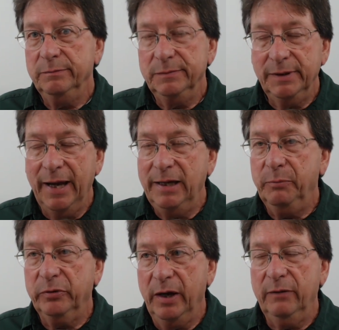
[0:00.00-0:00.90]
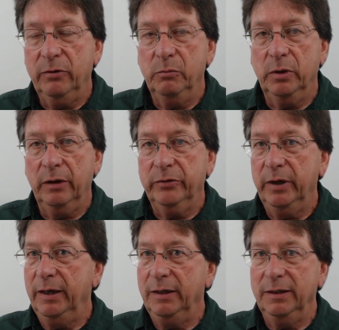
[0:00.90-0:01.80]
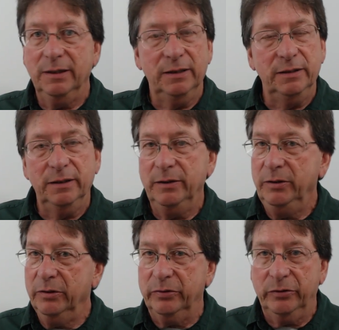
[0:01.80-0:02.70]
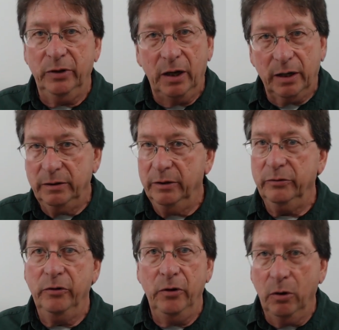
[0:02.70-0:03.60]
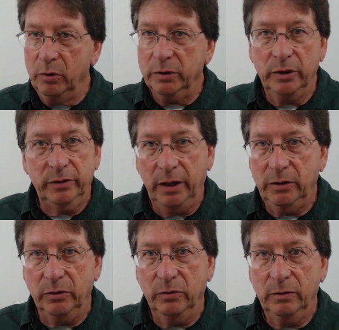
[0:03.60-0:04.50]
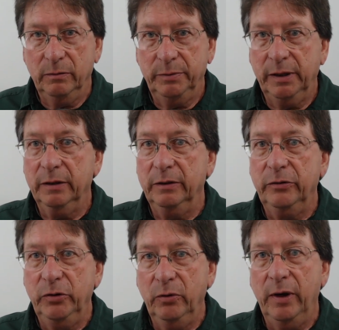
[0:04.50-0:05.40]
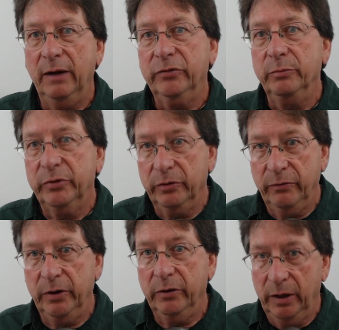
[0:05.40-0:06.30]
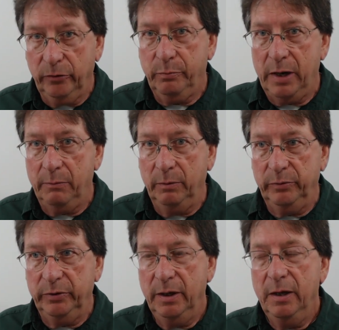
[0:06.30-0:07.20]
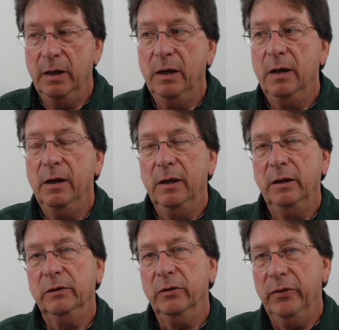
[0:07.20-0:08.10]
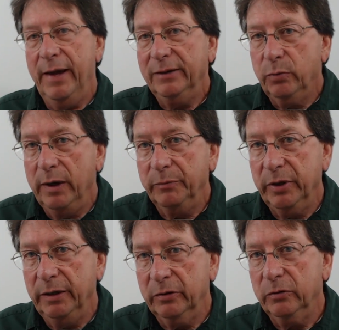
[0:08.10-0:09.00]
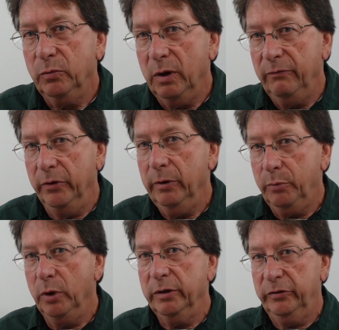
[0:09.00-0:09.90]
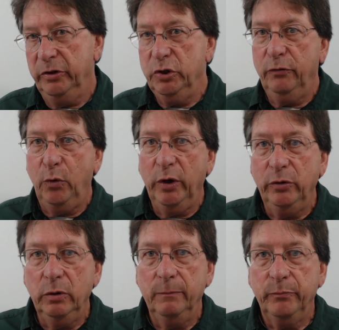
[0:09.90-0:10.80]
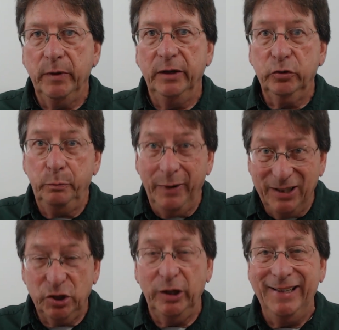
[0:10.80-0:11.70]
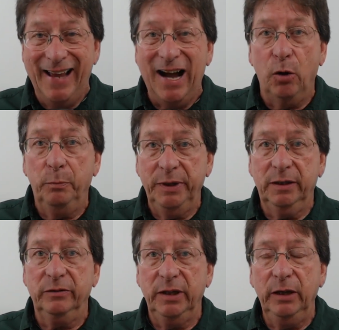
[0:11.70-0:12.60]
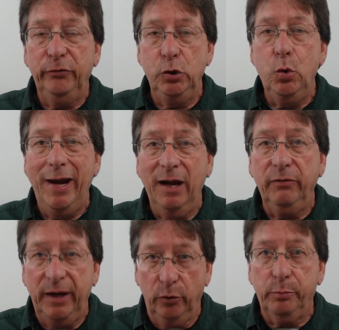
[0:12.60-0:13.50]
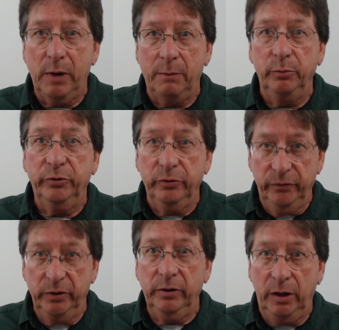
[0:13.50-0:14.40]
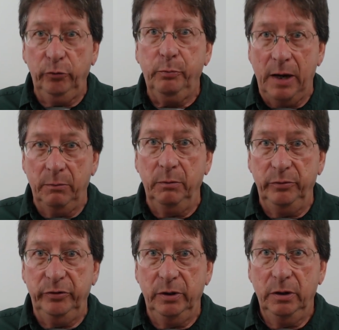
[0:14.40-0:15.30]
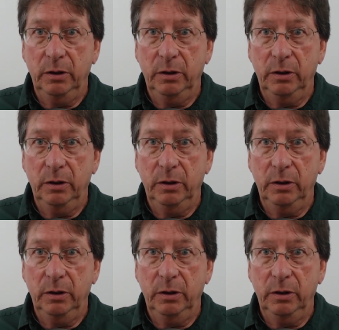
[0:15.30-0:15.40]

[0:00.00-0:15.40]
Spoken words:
90% of them will all say, you're stuck. There's no one going to take you because you have some severe health problems. So that's why I'm saying this is a very important decision for you, especially now, because if you have health problems, severe health problems,